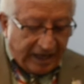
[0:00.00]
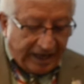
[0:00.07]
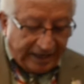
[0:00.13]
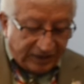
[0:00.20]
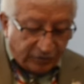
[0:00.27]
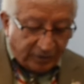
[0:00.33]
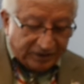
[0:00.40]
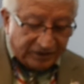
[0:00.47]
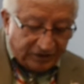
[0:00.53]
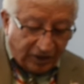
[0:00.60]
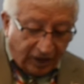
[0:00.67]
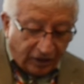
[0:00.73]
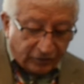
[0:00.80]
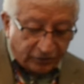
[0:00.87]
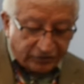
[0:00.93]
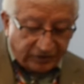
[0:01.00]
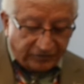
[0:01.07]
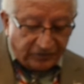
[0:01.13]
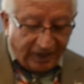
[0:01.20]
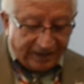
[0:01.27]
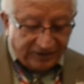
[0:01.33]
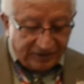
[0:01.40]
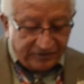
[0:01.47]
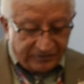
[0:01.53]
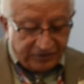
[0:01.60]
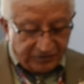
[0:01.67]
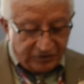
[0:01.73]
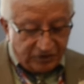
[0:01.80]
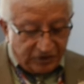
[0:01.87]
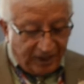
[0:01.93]
And it was in August of
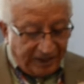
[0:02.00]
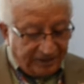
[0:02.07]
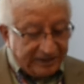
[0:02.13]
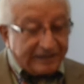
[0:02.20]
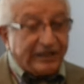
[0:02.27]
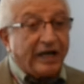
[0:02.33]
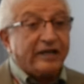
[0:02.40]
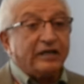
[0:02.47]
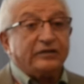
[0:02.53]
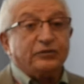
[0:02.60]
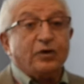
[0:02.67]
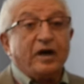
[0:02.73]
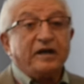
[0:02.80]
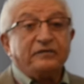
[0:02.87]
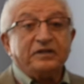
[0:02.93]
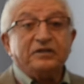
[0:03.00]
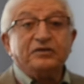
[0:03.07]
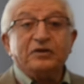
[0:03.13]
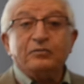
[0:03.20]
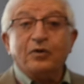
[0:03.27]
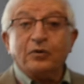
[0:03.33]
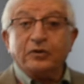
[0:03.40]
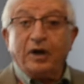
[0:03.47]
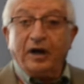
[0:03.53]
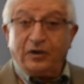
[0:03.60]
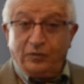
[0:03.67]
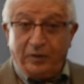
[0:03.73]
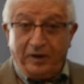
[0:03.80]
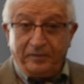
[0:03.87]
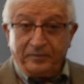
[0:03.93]
1959 that I arrived in Des Moines,
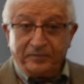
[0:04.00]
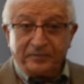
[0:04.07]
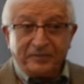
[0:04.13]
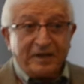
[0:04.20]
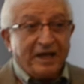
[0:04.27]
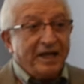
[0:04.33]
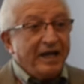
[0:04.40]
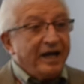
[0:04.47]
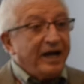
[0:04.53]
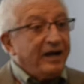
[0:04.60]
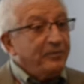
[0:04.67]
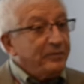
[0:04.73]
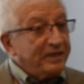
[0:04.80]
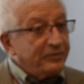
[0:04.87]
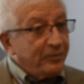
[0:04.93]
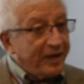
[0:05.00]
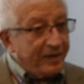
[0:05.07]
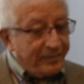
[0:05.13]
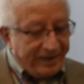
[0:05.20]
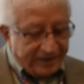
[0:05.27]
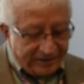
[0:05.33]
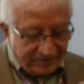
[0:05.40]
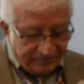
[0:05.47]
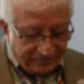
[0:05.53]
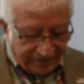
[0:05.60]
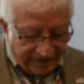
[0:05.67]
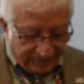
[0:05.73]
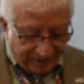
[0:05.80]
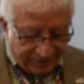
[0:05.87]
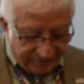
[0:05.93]
Iowa, and met my American family.